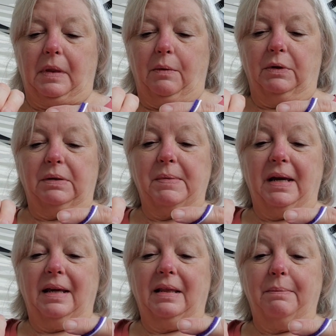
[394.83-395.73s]
what's
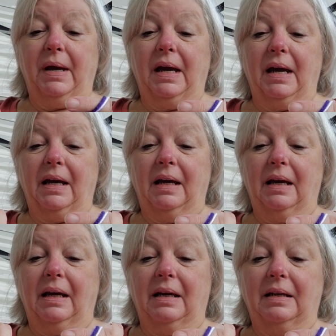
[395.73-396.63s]
making the
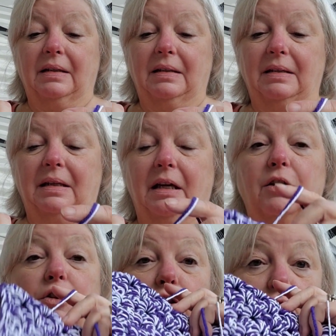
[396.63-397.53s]
bag is
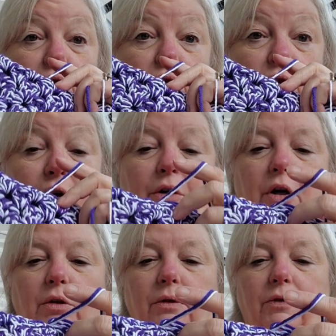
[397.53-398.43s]
the, their
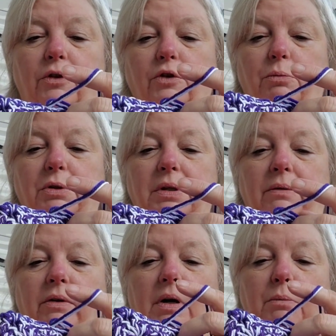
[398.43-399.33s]
color of their Super
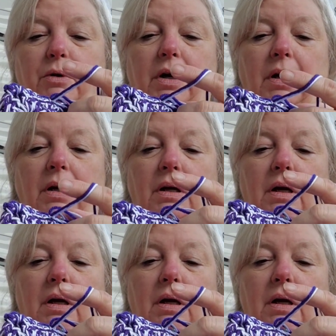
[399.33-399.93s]
Saver Ombre